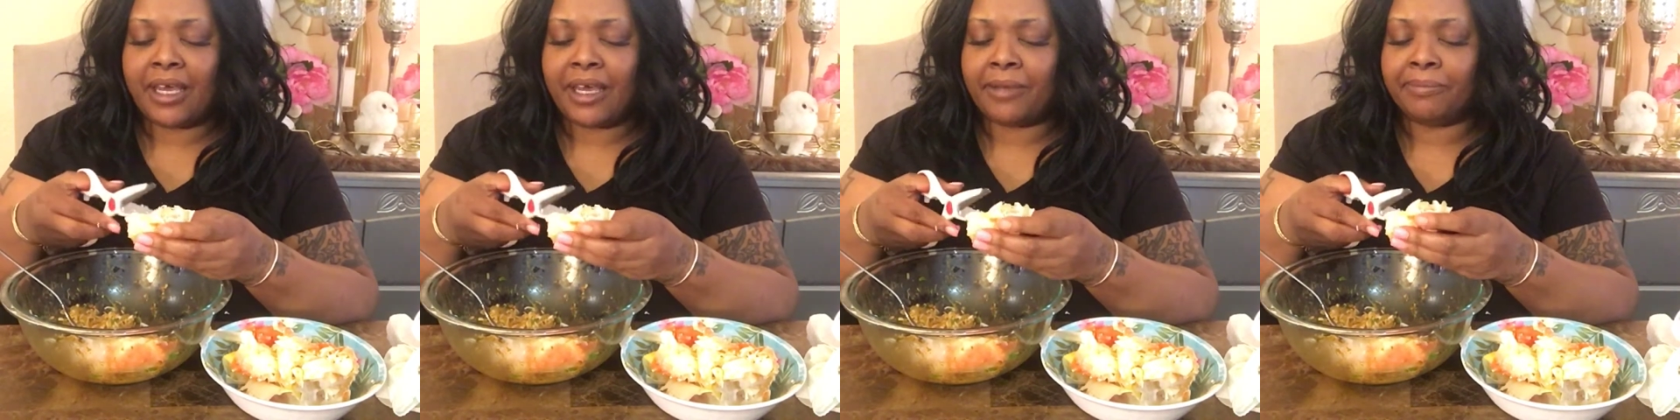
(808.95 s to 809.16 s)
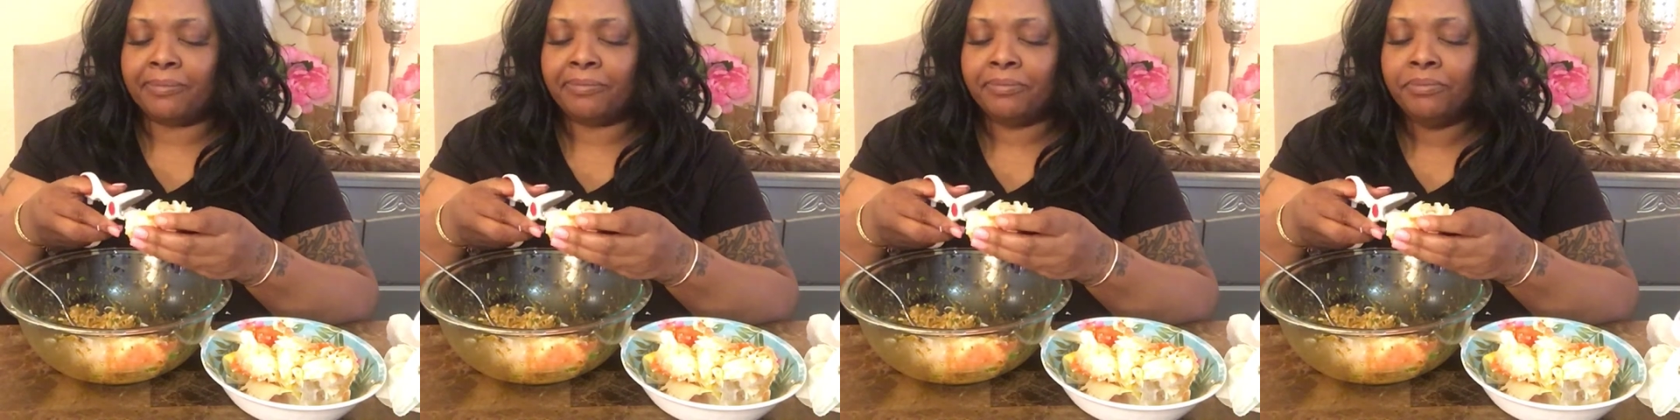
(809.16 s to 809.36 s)

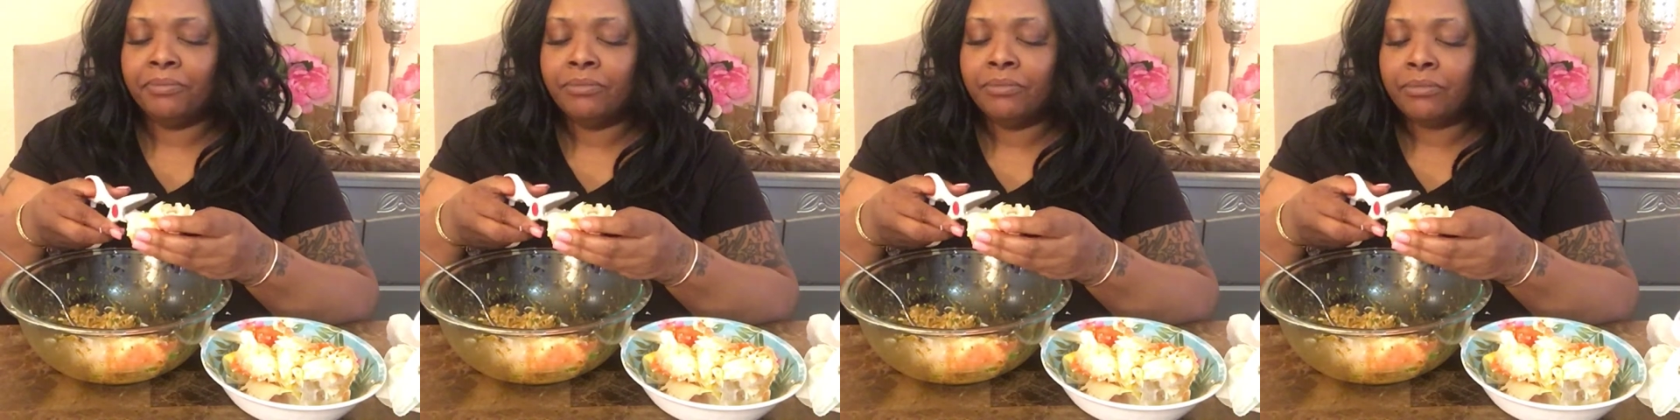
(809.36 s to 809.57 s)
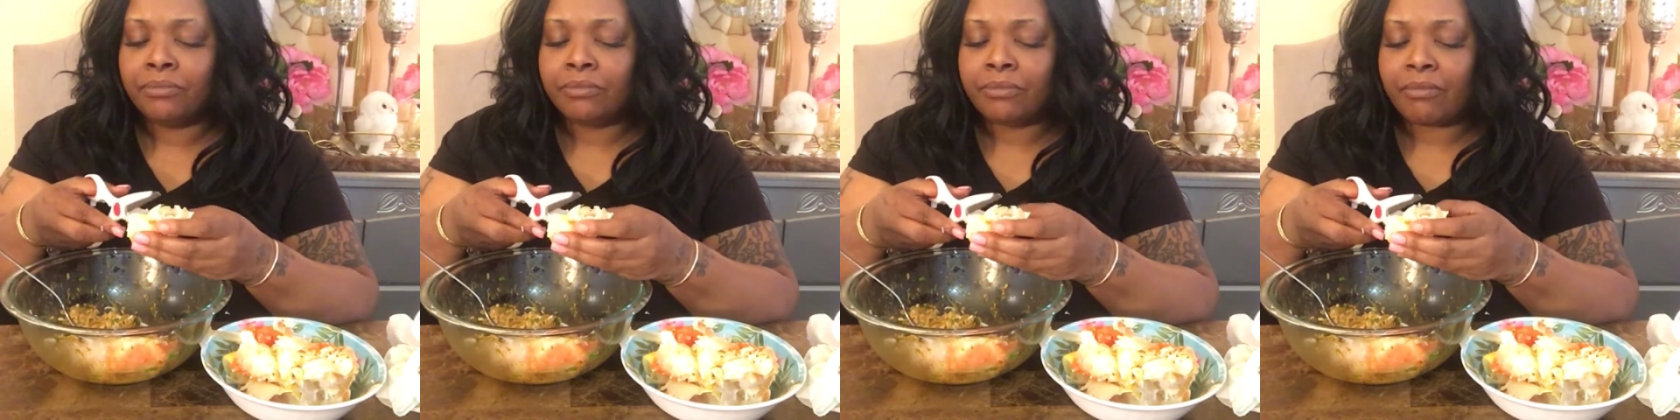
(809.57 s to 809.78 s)
I'm
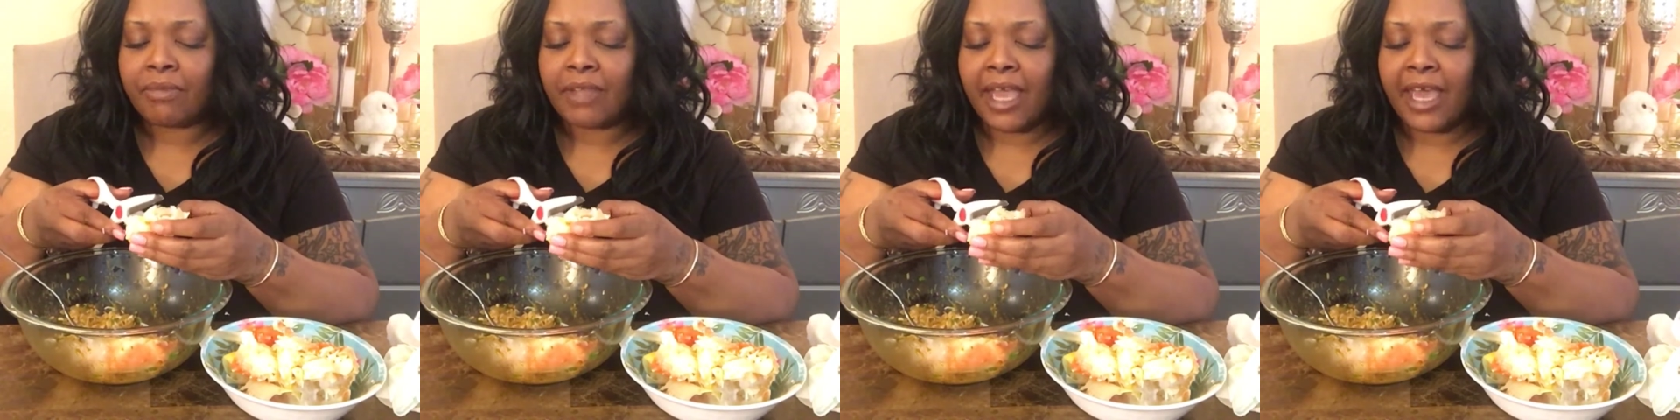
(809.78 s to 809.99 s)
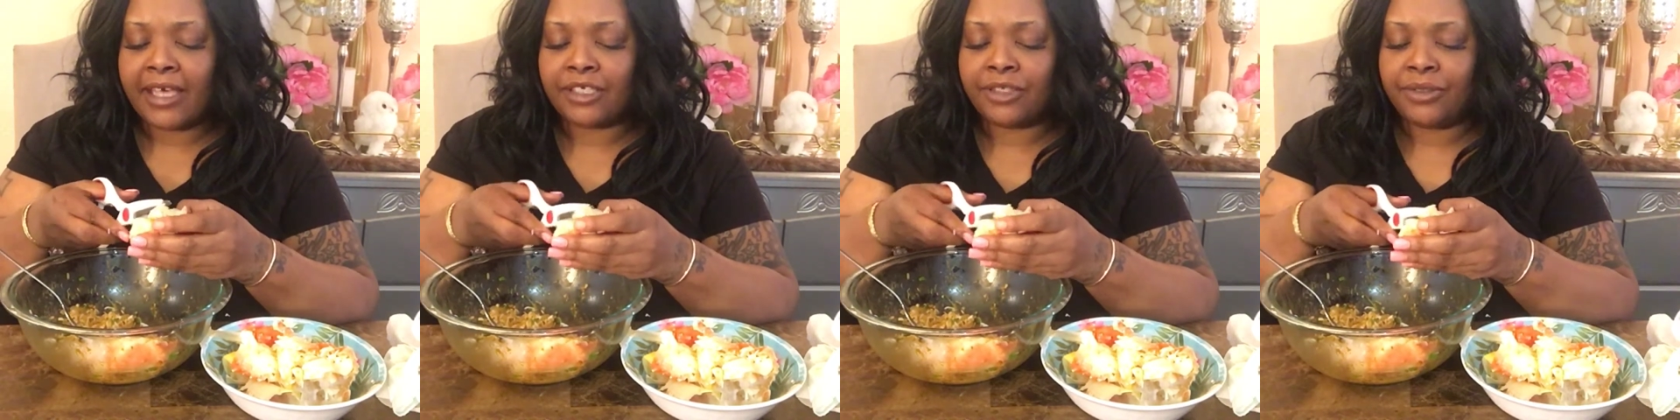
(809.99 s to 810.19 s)

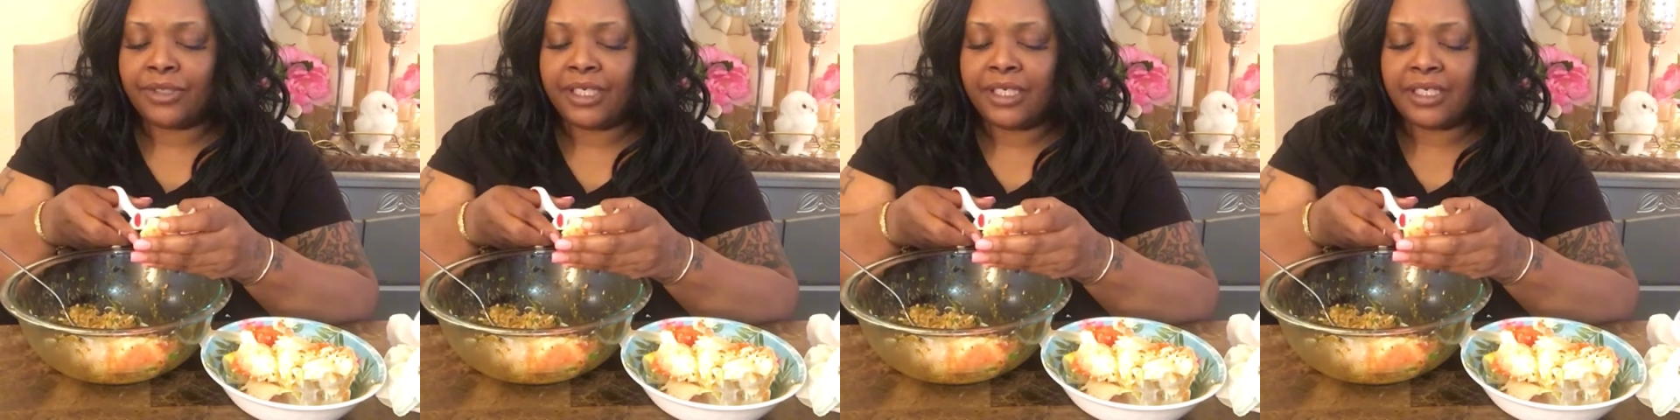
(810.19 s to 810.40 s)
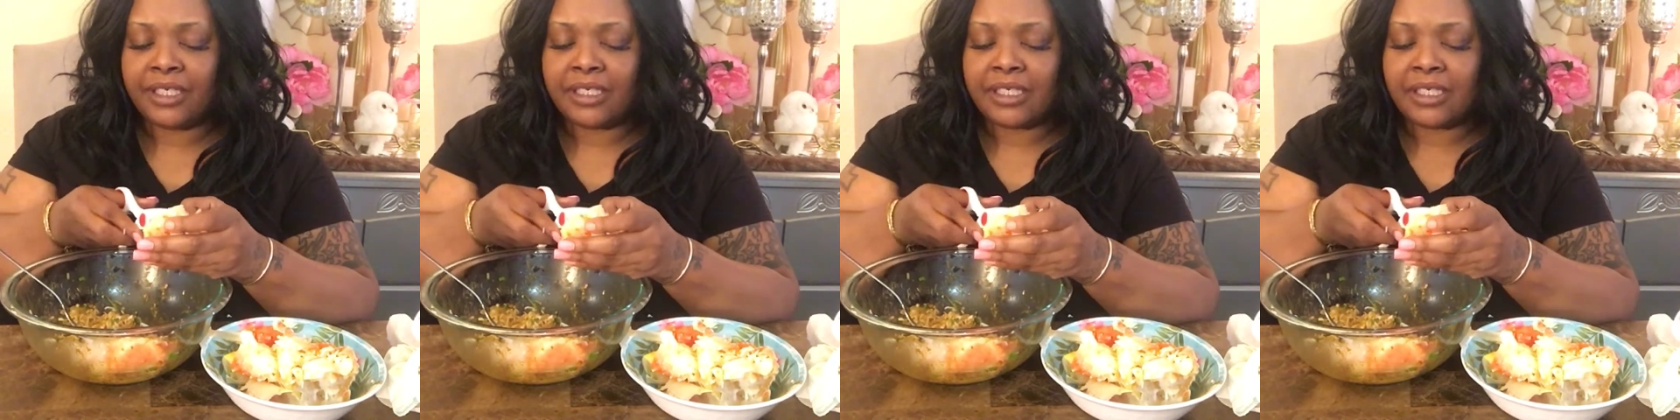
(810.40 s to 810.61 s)
actually
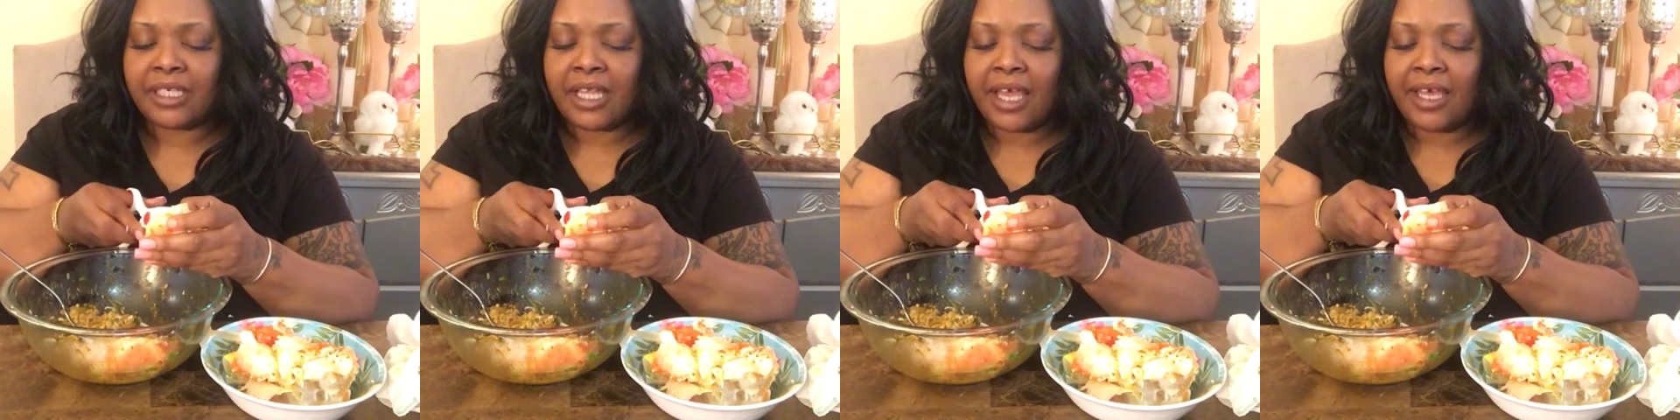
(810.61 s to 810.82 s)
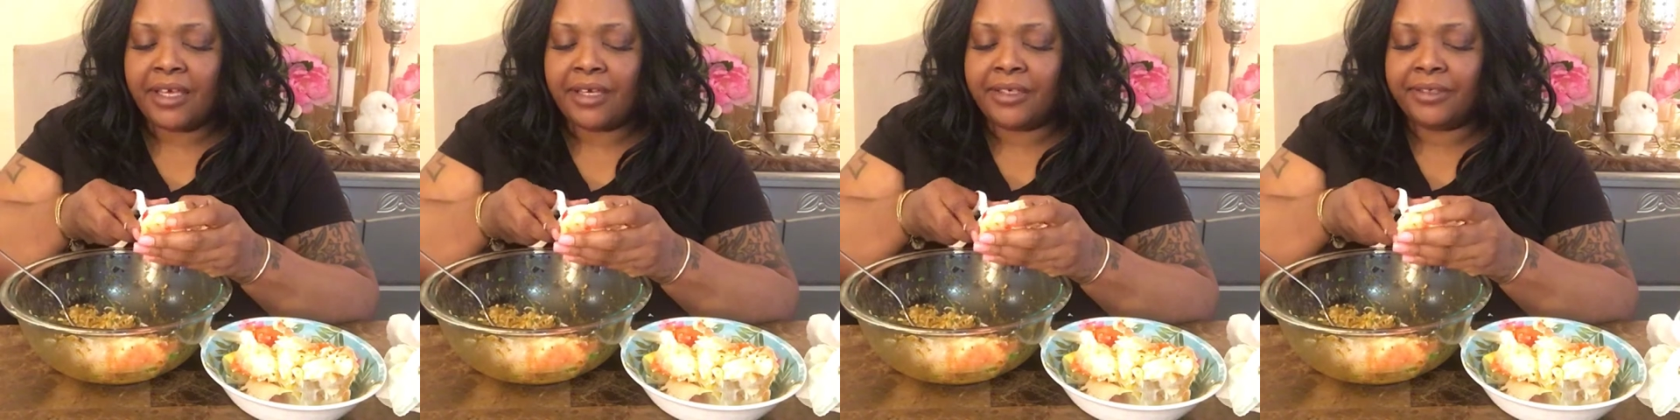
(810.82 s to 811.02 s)
eating a
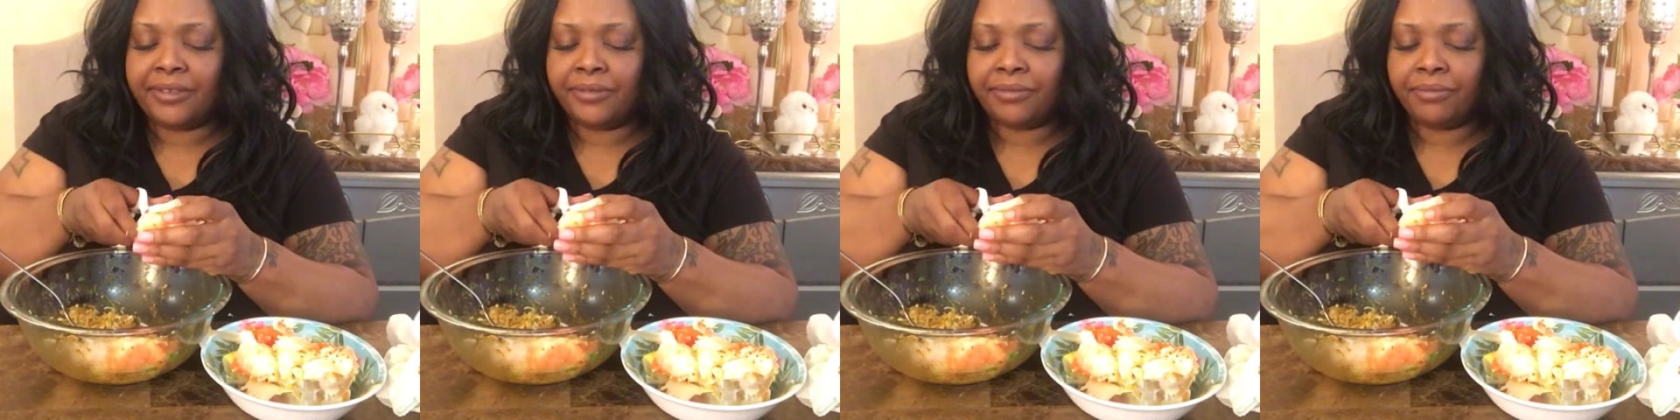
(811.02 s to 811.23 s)
steak.